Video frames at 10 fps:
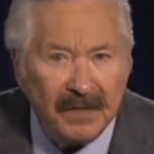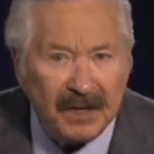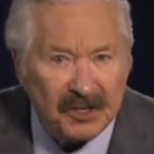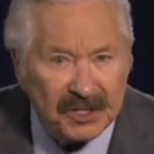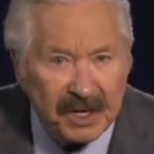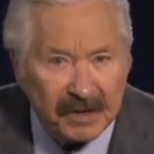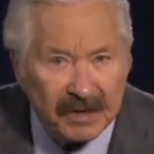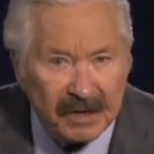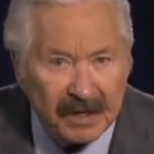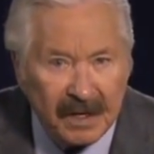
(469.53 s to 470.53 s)
the
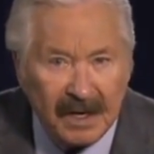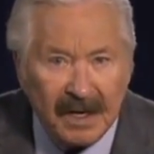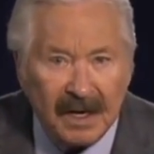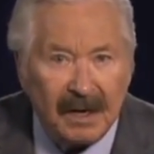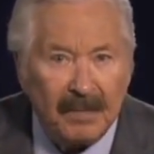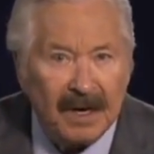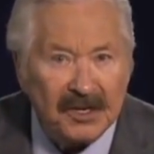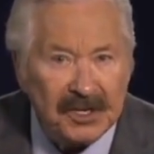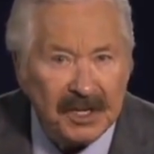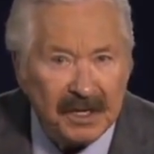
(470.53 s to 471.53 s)
sinner, and my
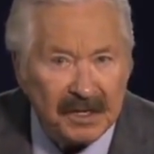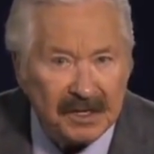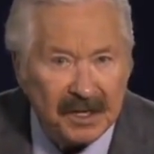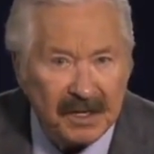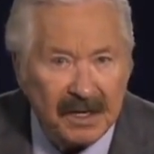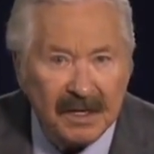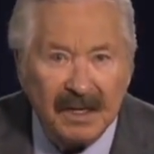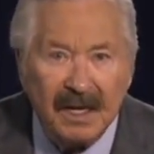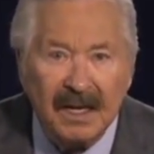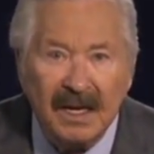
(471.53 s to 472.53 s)
sins
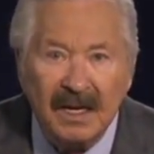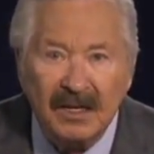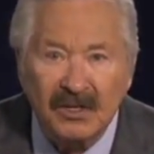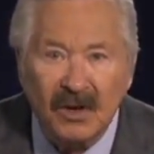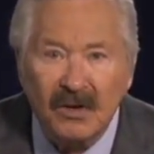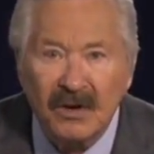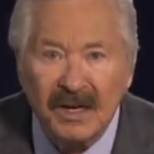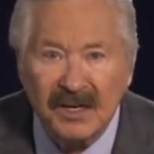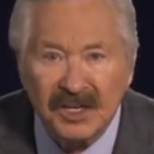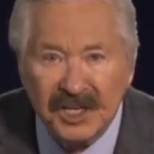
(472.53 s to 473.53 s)
that he has
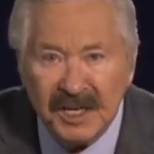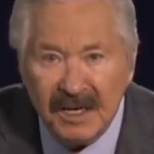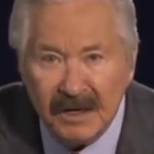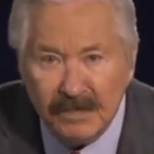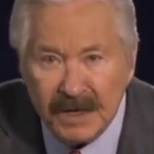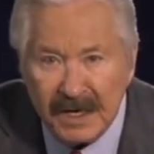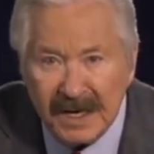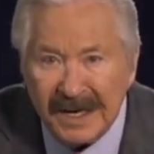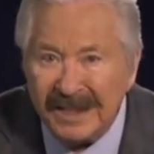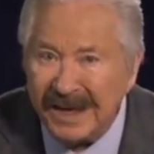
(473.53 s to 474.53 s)
already seated
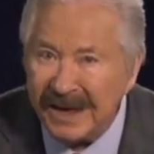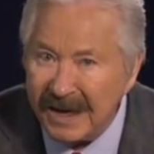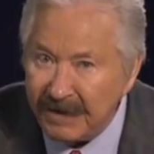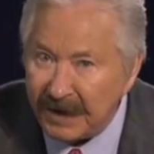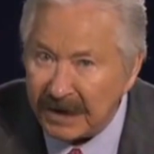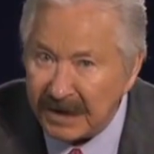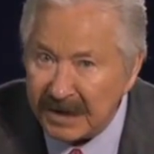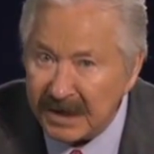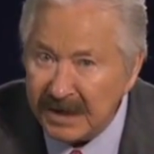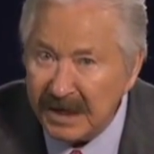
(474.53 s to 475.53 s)
me in the
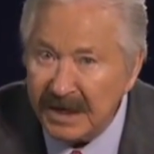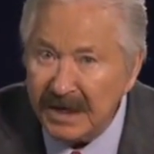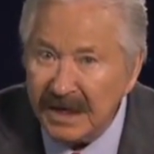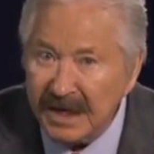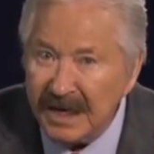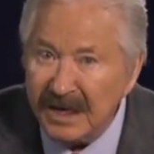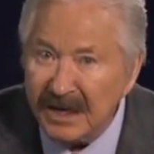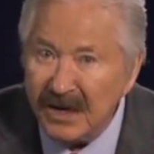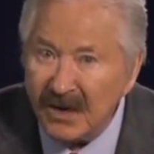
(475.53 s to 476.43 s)
heavenlies in